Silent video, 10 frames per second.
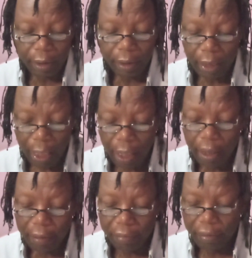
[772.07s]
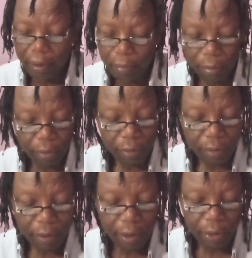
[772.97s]
there are free
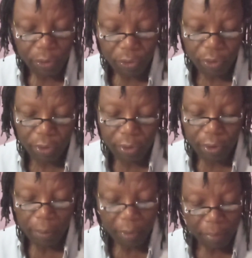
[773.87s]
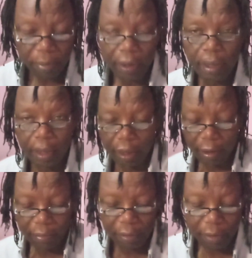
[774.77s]
protons and neutrons. I'm repeating the
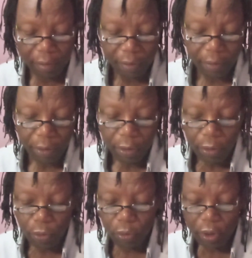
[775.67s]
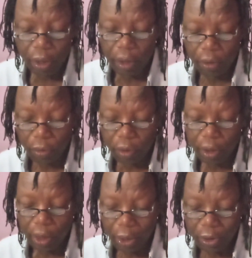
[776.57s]
other video, which are
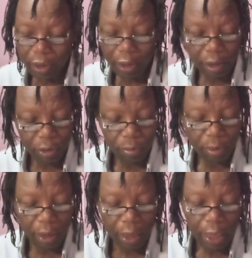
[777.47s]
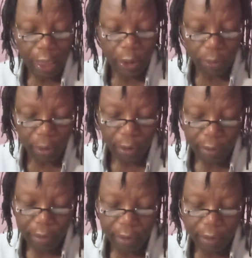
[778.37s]
not considered to be
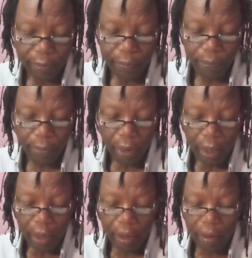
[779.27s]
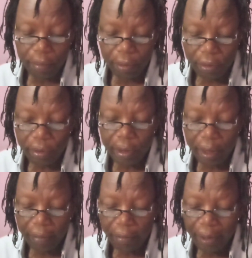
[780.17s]
nucleons. Now, protons
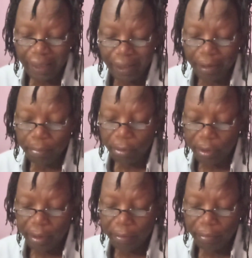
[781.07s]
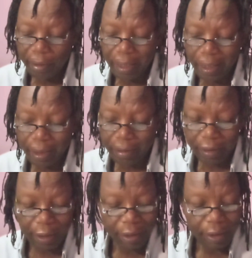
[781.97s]
have a net positive
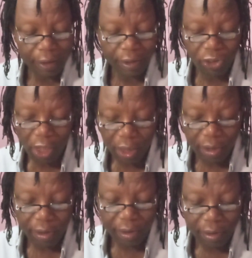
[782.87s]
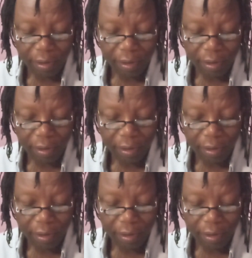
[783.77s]
electric charge,